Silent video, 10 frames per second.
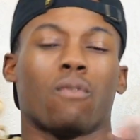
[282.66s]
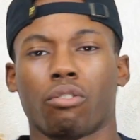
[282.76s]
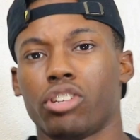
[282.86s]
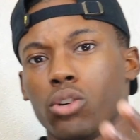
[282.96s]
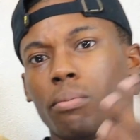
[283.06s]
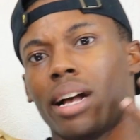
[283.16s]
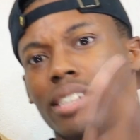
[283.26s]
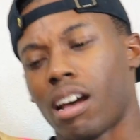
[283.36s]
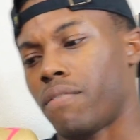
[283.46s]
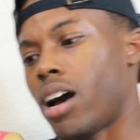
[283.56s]
fourth shoe in my
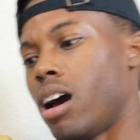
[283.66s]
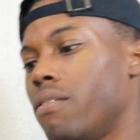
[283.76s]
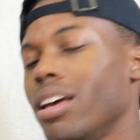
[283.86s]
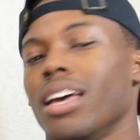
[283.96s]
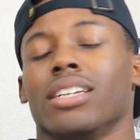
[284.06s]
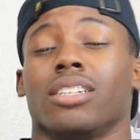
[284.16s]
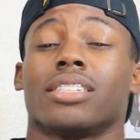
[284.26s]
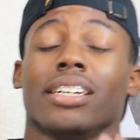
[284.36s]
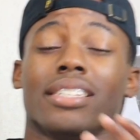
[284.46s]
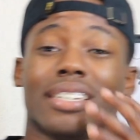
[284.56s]
top five. So
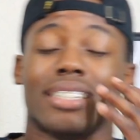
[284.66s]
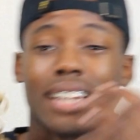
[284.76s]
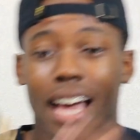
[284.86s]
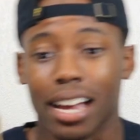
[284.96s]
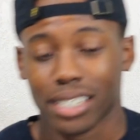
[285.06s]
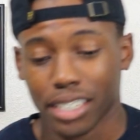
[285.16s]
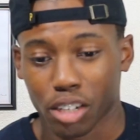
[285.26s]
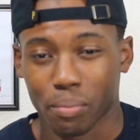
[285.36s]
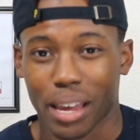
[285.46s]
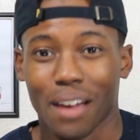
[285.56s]
let's get into this last
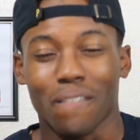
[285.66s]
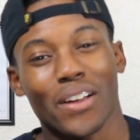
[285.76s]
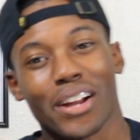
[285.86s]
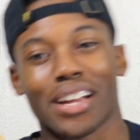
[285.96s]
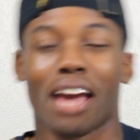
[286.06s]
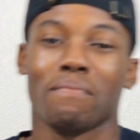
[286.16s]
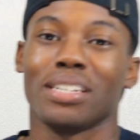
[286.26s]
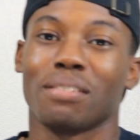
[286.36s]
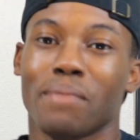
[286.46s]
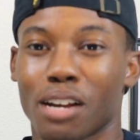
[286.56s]
sneaker, man. Very hype
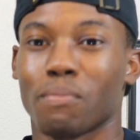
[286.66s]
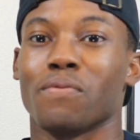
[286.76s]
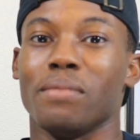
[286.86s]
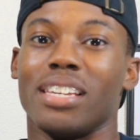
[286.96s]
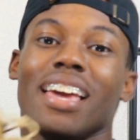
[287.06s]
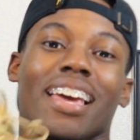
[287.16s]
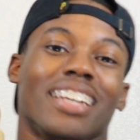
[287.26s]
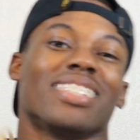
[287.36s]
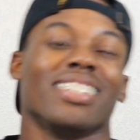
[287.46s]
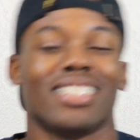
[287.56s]
beast pickup of me.
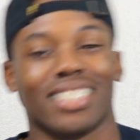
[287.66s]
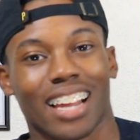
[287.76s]
Let's get into this